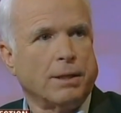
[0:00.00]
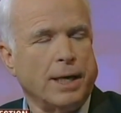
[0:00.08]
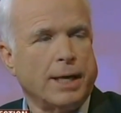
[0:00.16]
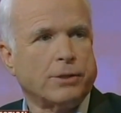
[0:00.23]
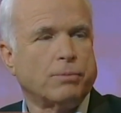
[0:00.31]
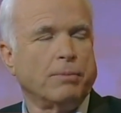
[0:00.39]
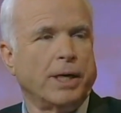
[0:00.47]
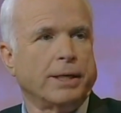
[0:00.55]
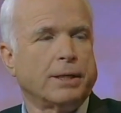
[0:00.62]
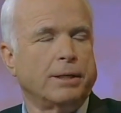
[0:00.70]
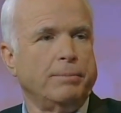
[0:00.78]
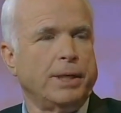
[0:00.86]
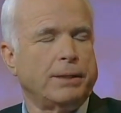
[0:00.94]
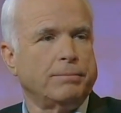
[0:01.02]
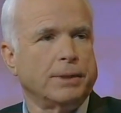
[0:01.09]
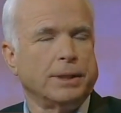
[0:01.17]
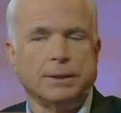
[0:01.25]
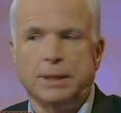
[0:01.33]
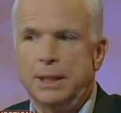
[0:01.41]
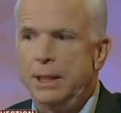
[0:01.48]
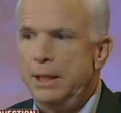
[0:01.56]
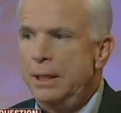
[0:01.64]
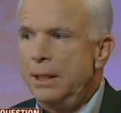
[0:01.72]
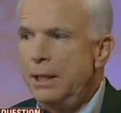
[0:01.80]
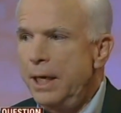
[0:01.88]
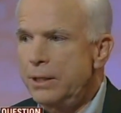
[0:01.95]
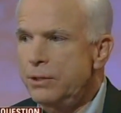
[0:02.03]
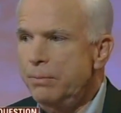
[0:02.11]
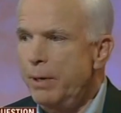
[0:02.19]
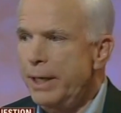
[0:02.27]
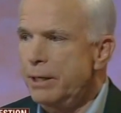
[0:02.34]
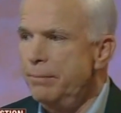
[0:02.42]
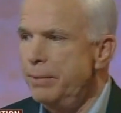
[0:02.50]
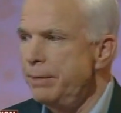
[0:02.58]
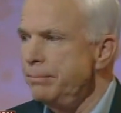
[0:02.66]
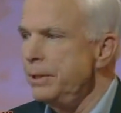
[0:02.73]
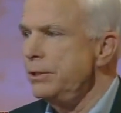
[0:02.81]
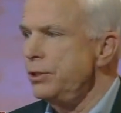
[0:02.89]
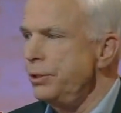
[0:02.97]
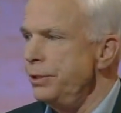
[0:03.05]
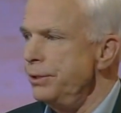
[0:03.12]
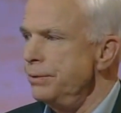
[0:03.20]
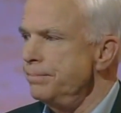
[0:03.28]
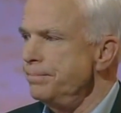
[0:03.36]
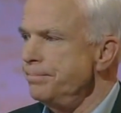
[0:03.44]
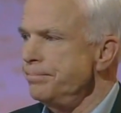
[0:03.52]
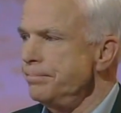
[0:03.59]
That's my commitment. That's my commitment to you.